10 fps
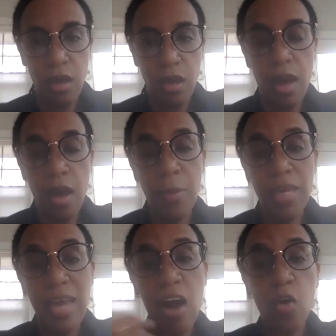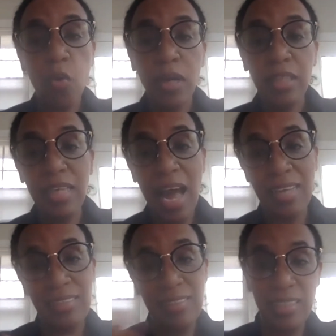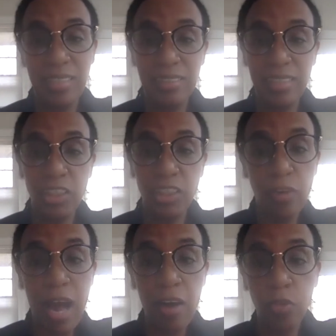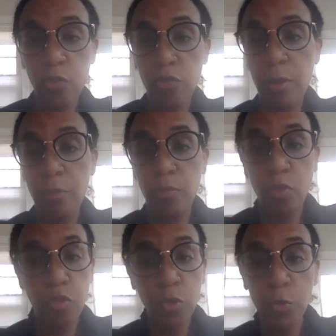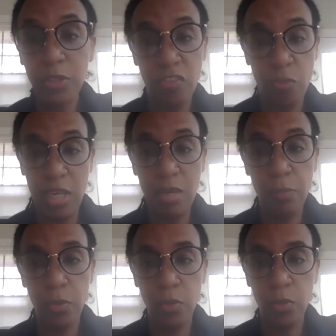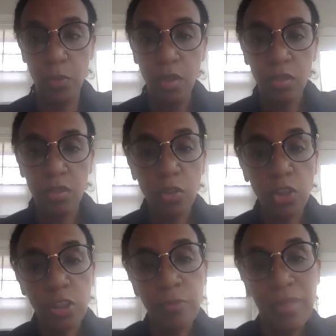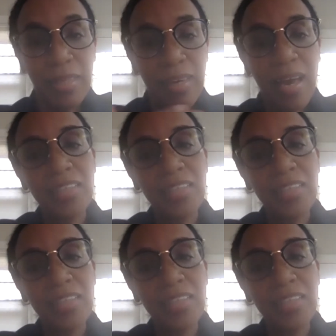and how quickly ideas can travel from groups of people, social media has